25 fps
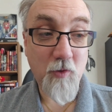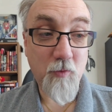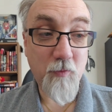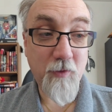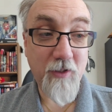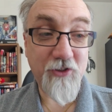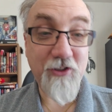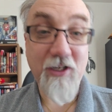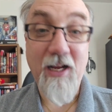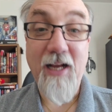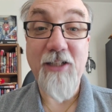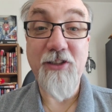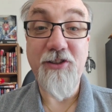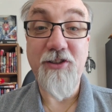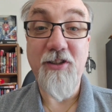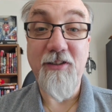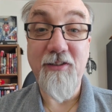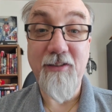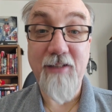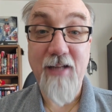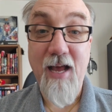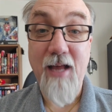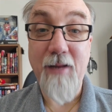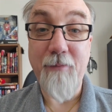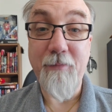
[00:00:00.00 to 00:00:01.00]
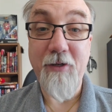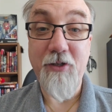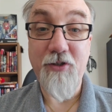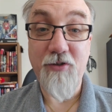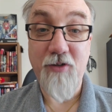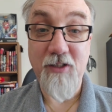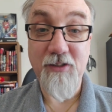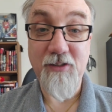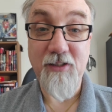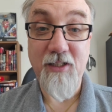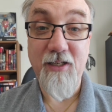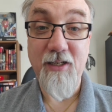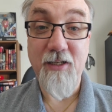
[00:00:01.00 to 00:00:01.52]
which I should not be
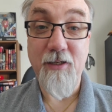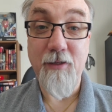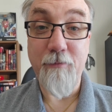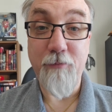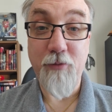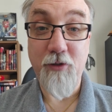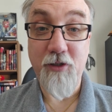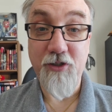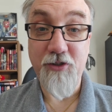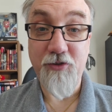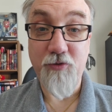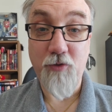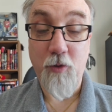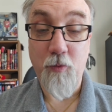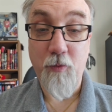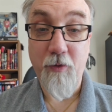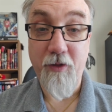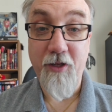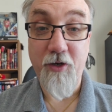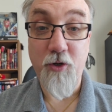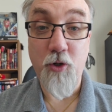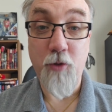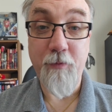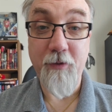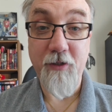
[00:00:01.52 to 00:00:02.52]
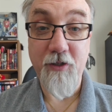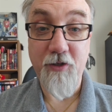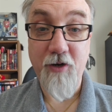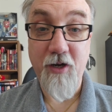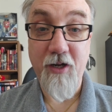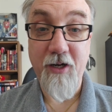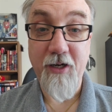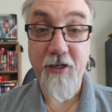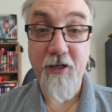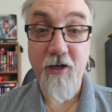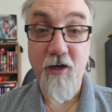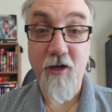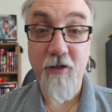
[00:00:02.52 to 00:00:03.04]
trusted in a bookstore with an open
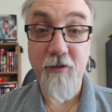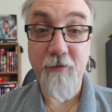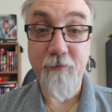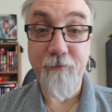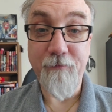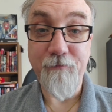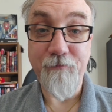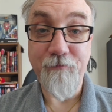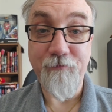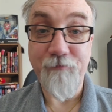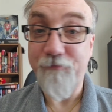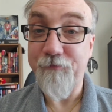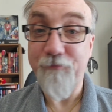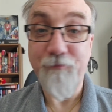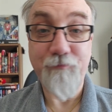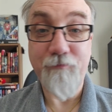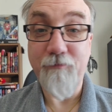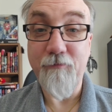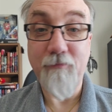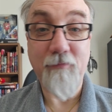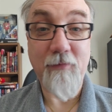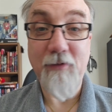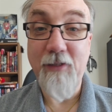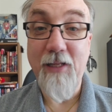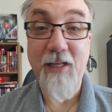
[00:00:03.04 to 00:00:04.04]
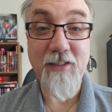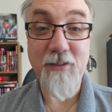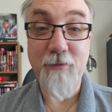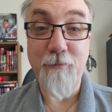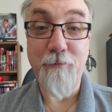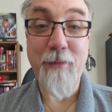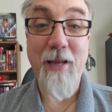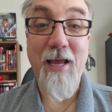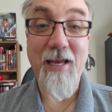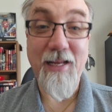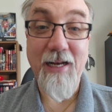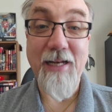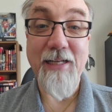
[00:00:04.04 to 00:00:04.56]
credit card. That's a
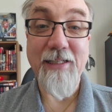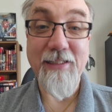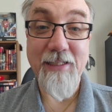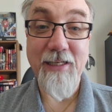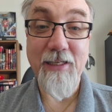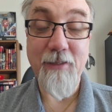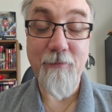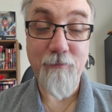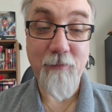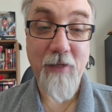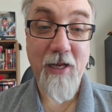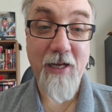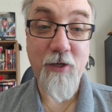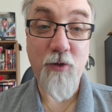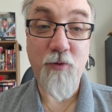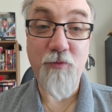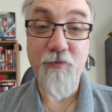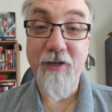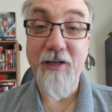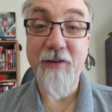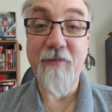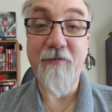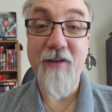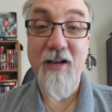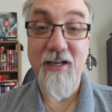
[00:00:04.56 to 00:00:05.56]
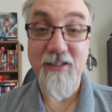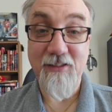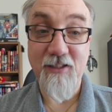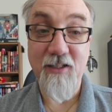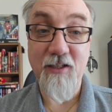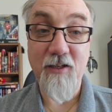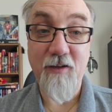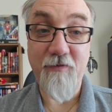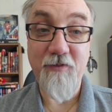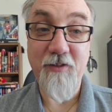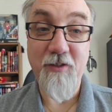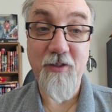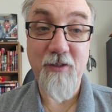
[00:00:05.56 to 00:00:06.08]
bad idea. I don't read fast
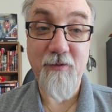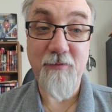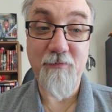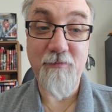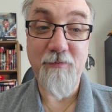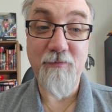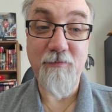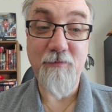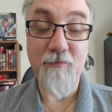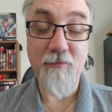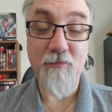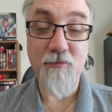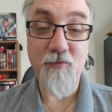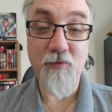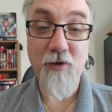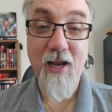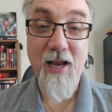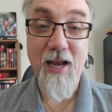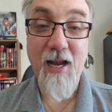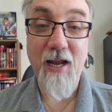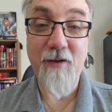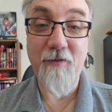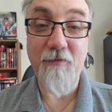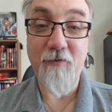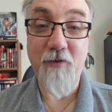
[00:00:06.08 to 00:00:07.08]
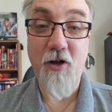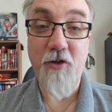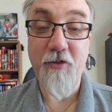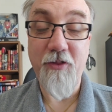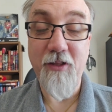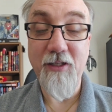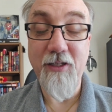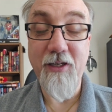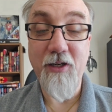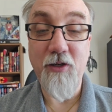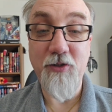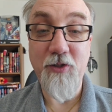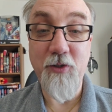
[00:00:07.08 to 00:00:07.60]
enough to have
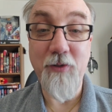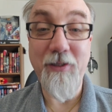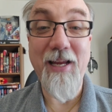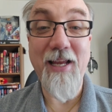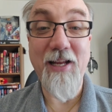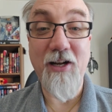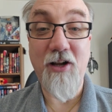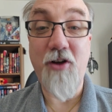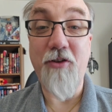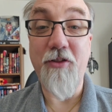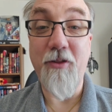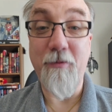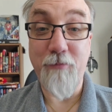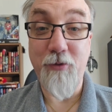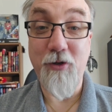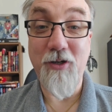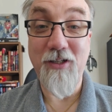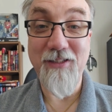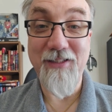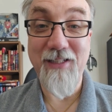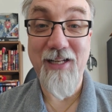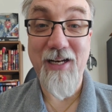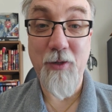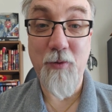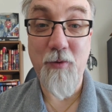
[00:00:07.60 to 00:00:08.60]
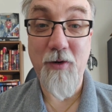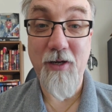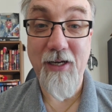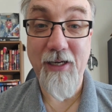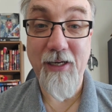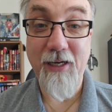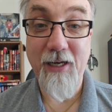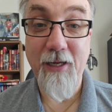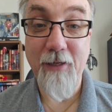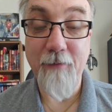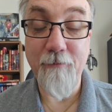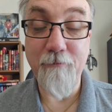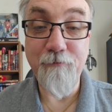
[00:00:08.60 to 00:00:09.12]
to get all the books that I want
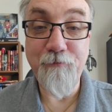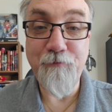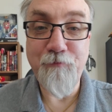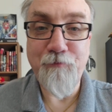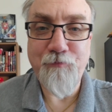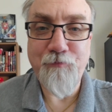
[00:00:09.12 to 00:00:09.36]
to get.